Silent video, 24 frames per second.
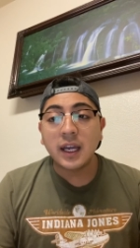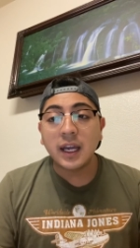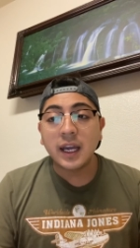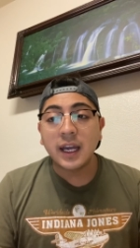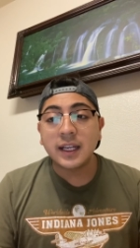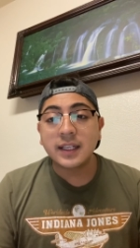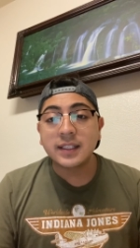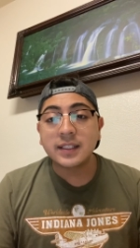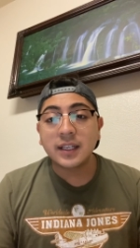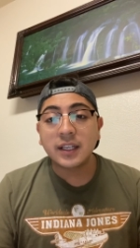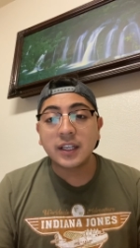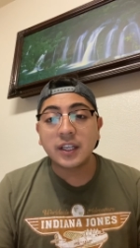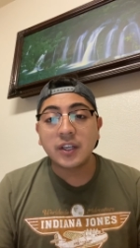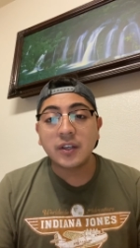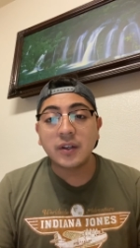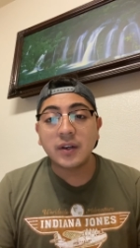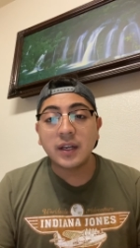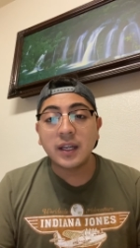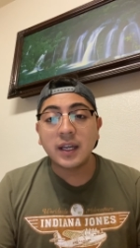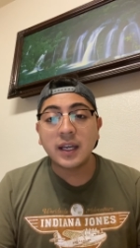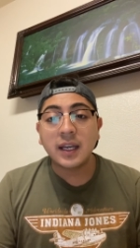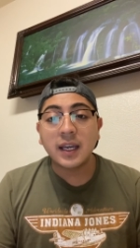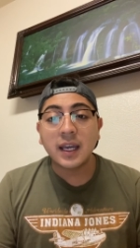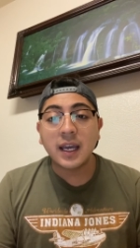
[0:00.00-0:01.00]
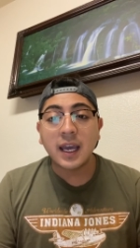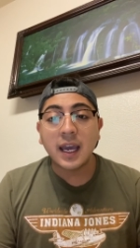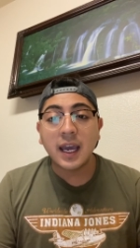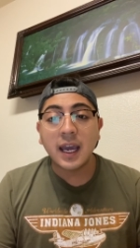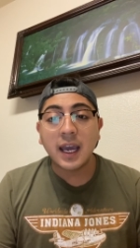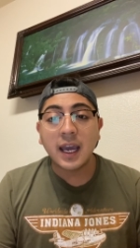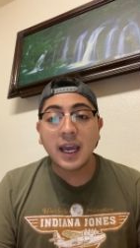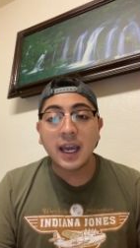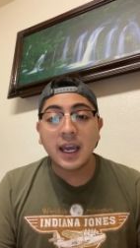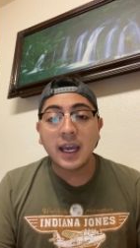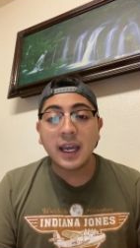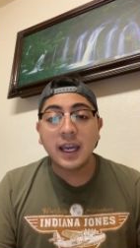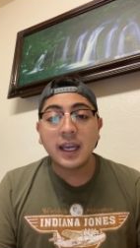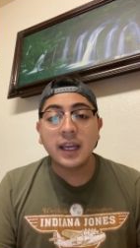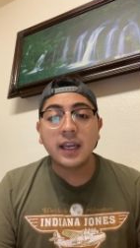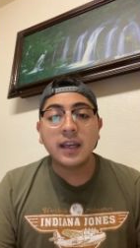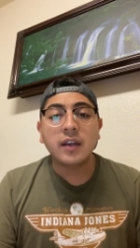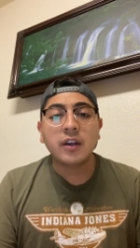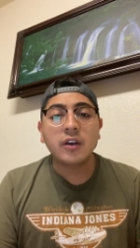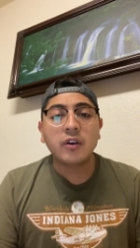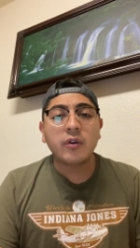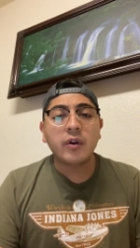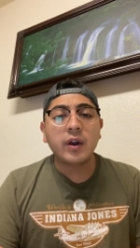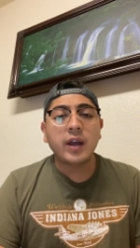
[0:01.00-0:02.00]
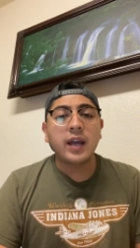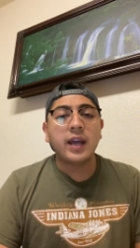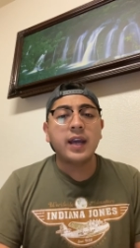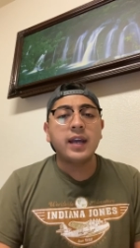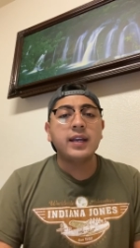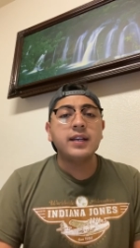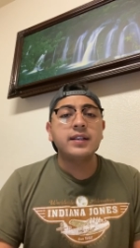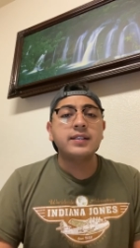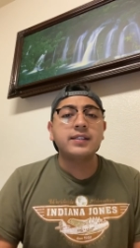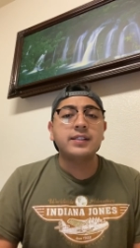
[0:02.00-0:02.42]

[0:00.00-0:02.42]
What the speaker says: executing a grade